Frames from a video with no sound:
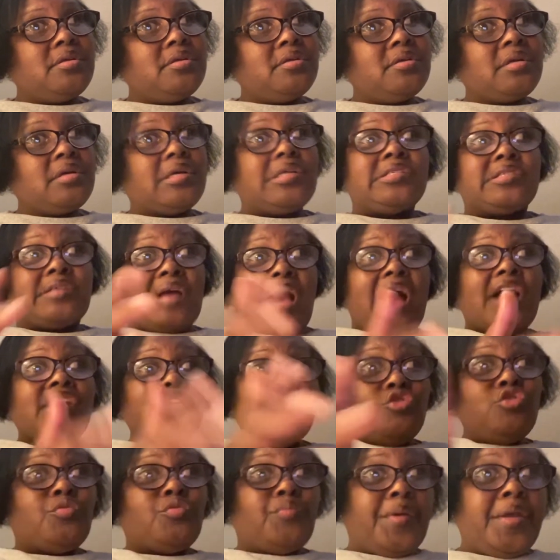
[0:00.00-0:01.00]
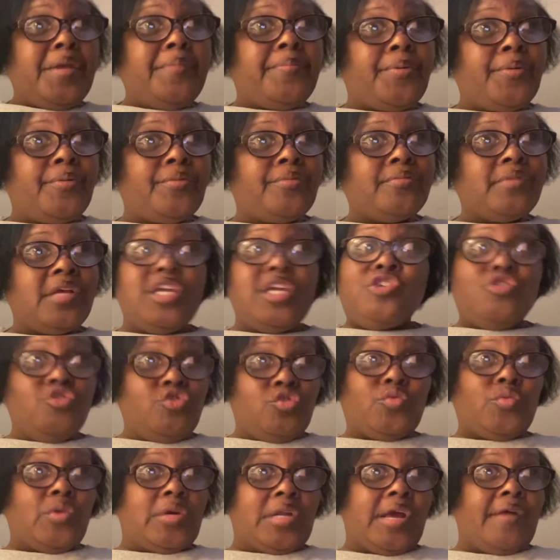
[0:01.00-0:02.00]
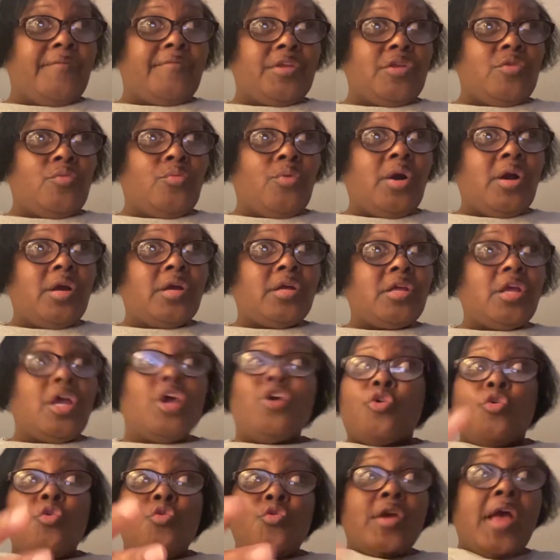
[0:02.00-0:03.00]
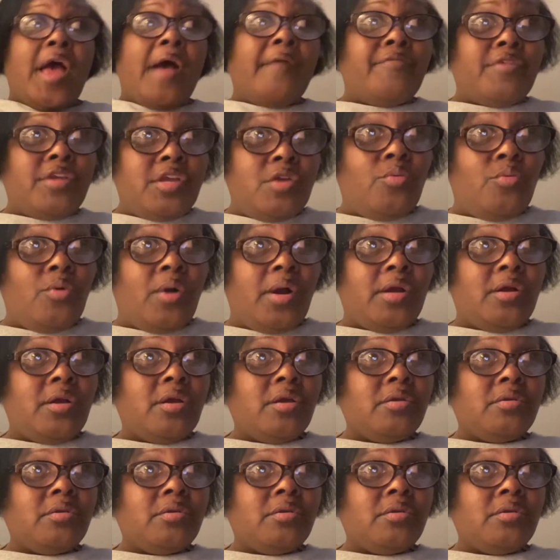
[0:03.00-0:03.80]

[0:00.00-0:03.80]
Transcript: because God used people. He used whatever you want and whoever you want.